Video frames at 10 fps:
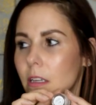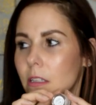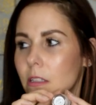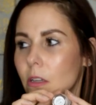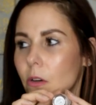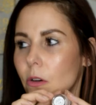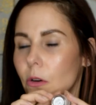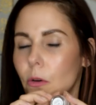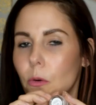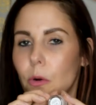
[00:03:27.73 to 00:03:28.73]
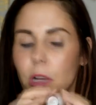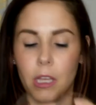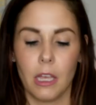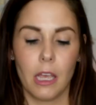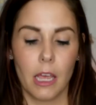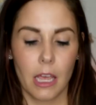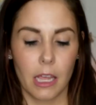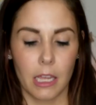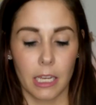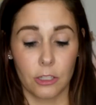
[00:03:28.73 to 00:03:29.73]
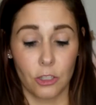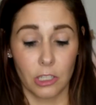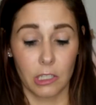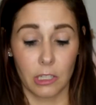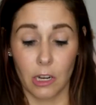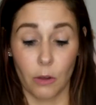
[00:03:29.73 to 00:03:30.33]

So, it's just